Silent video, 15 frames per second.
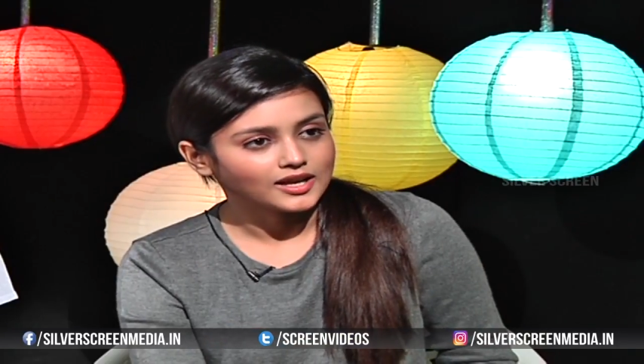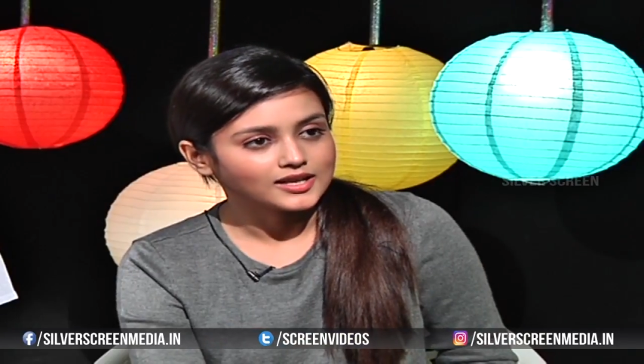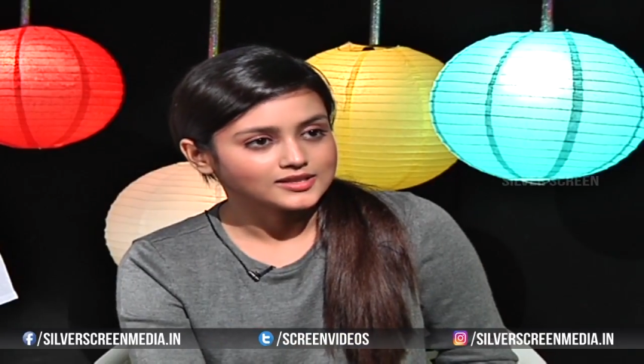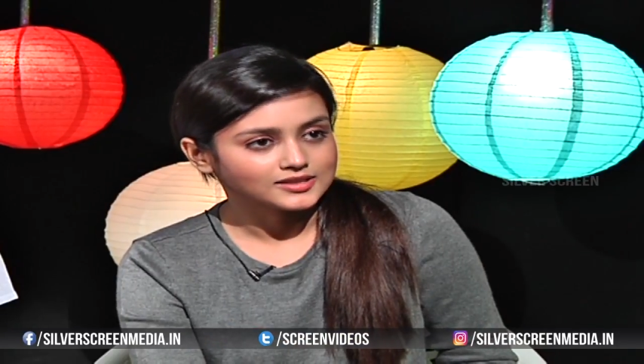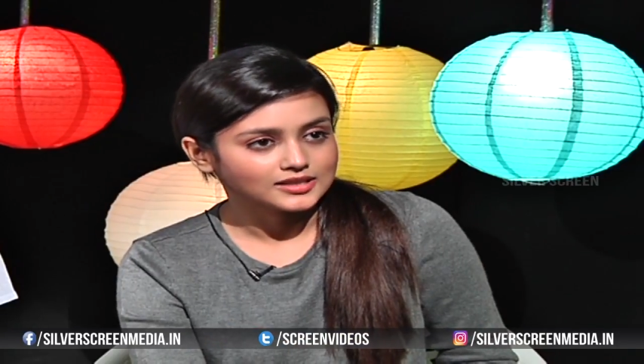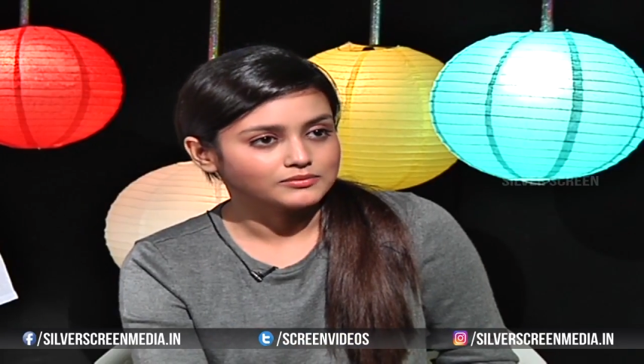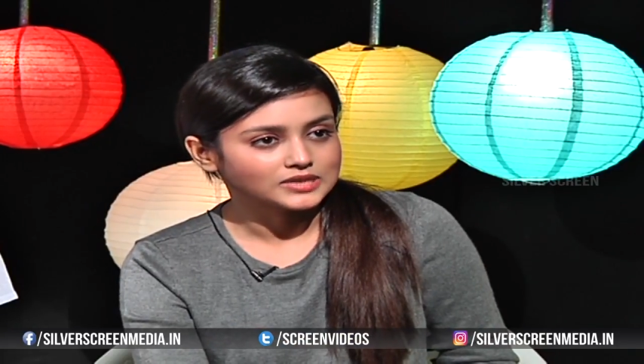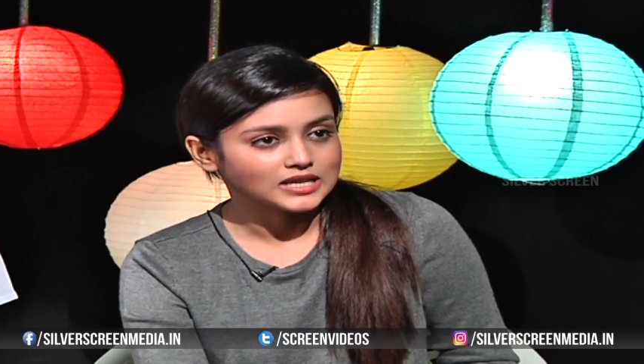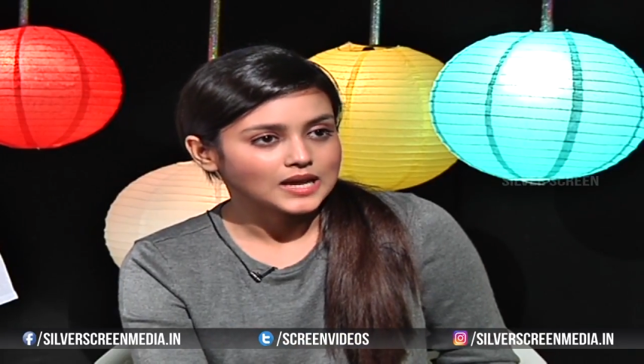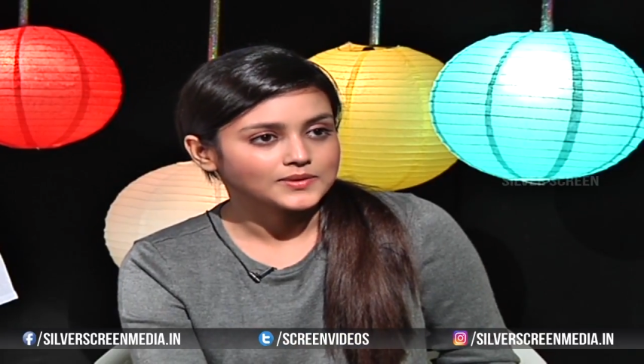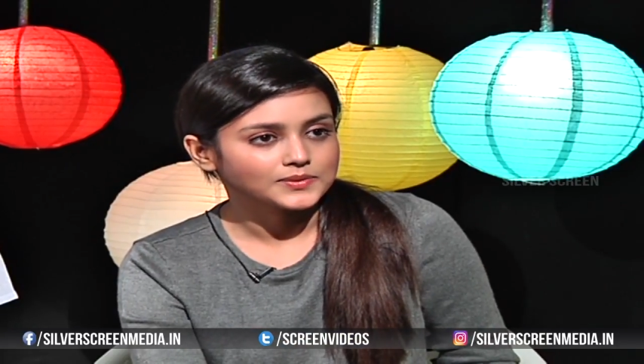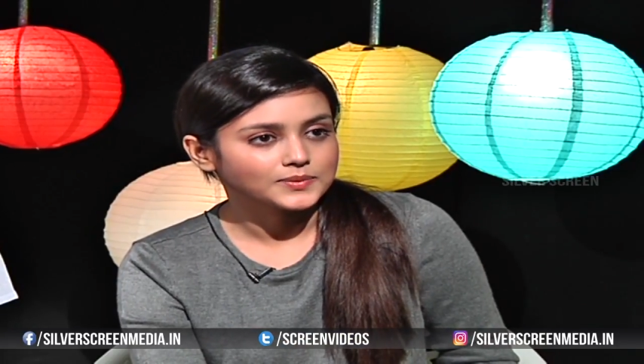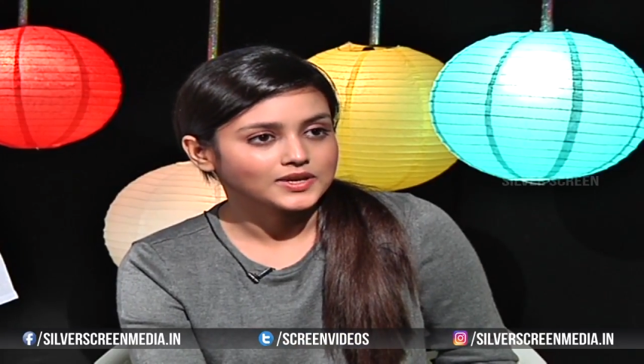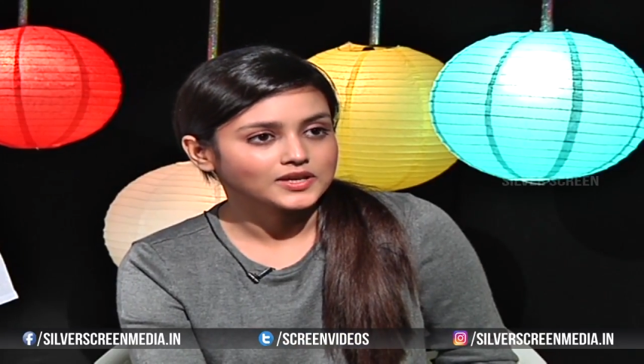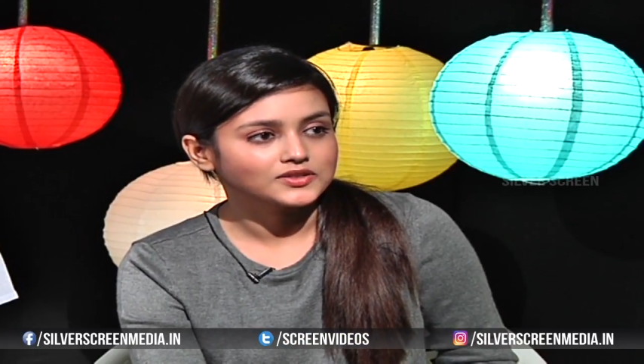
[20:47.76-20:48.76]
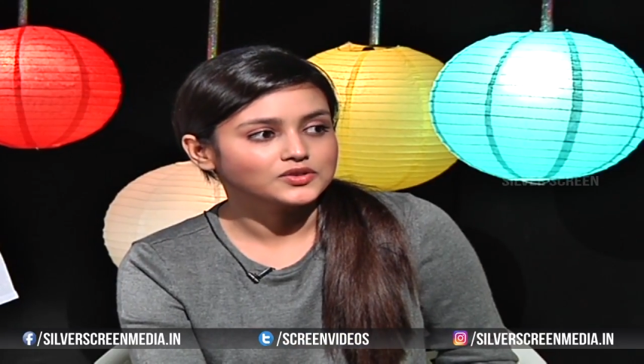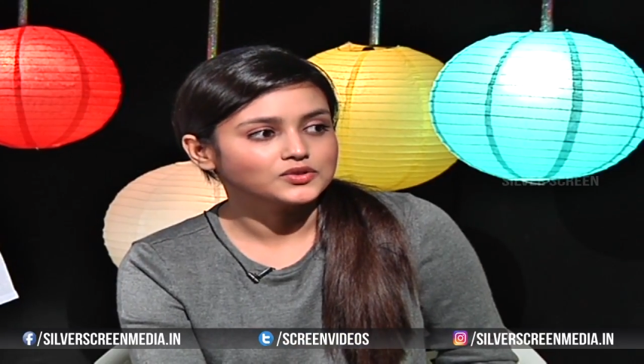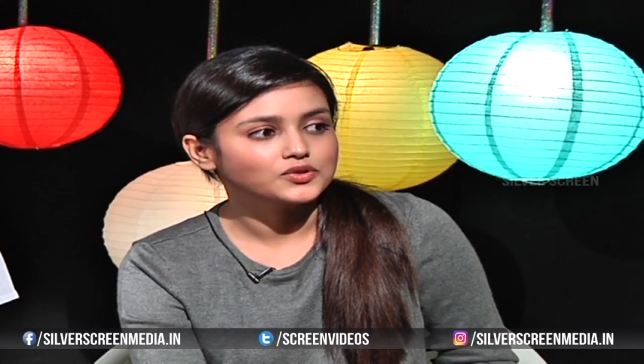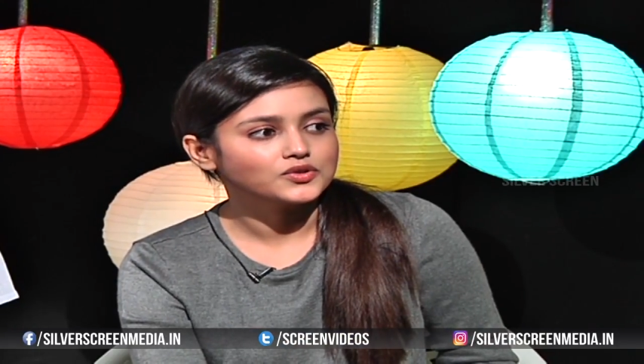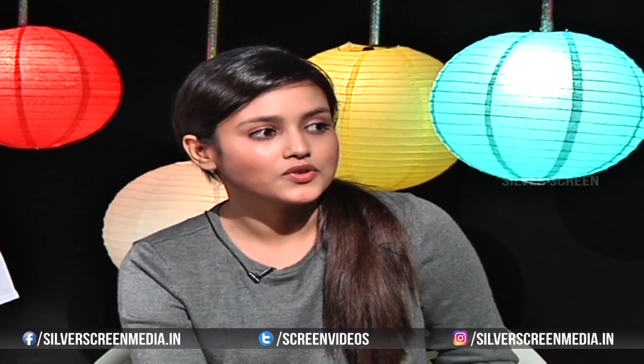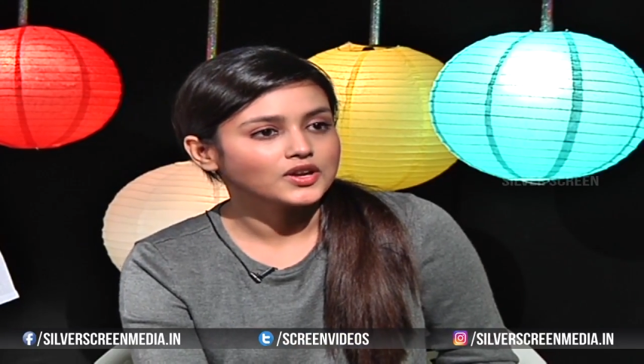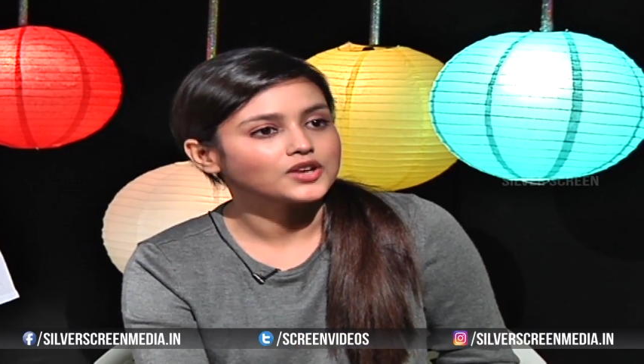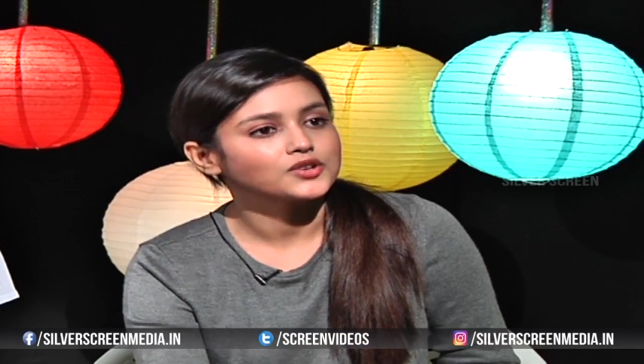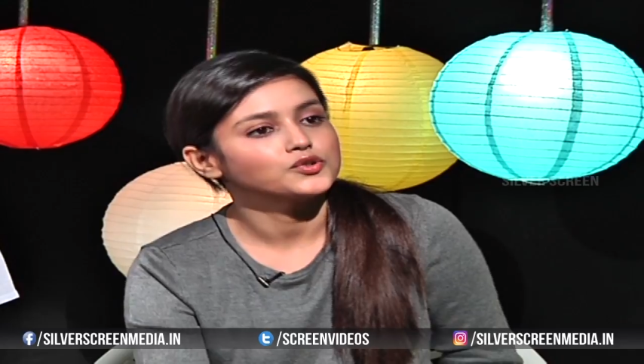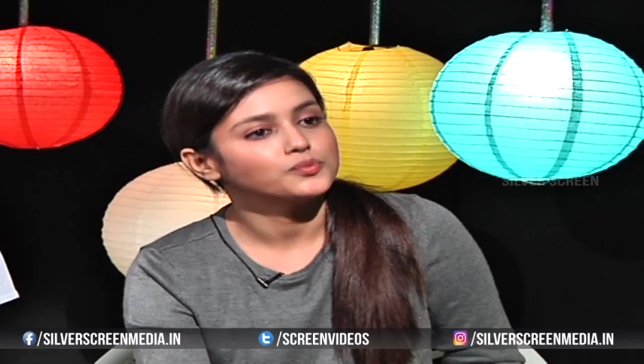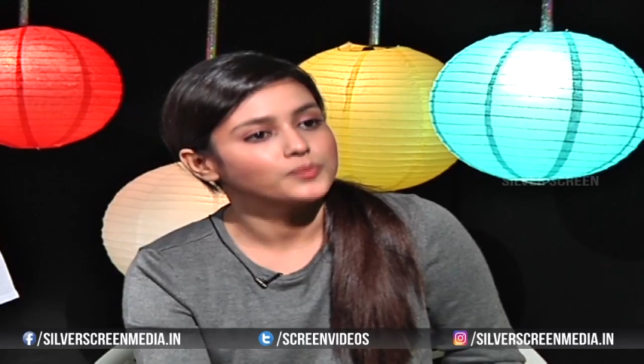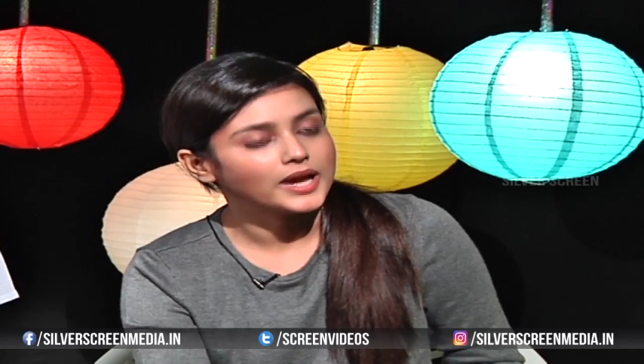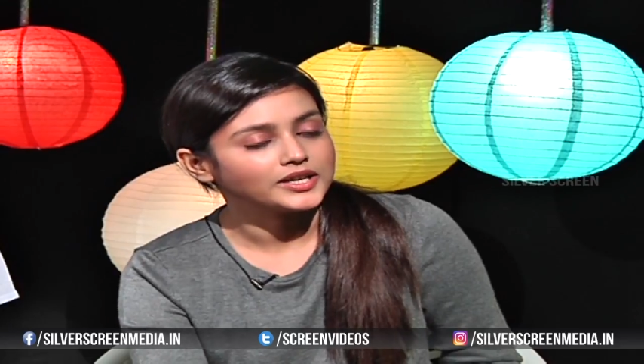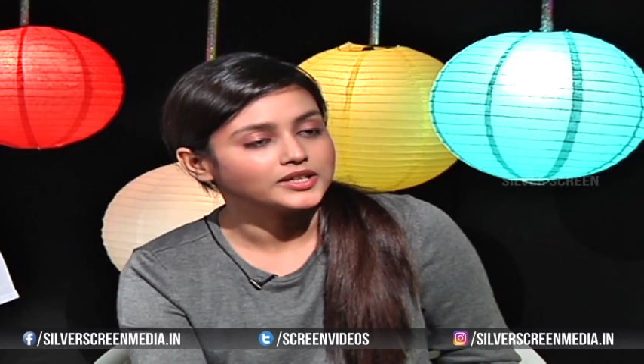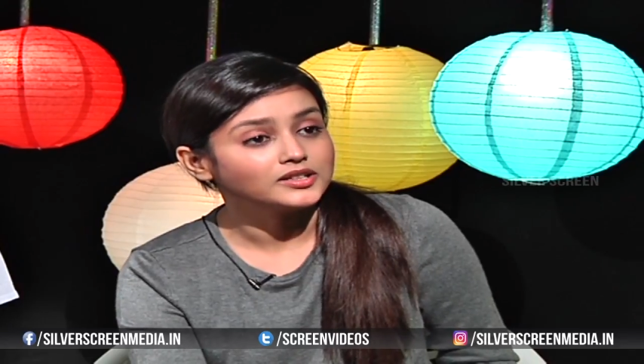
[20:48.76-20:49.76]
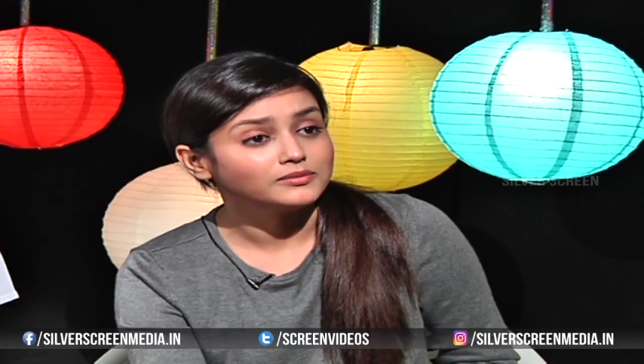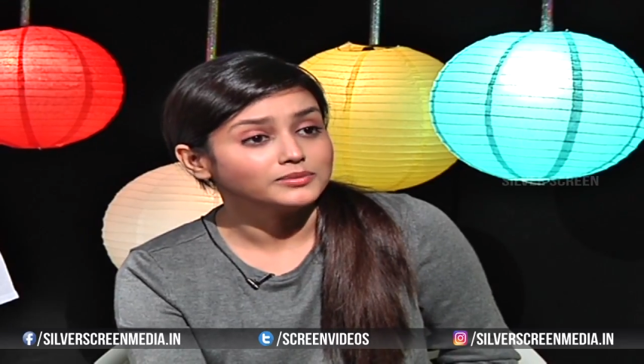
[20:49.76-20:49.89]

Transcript: at some times. Because, you know, you can do better,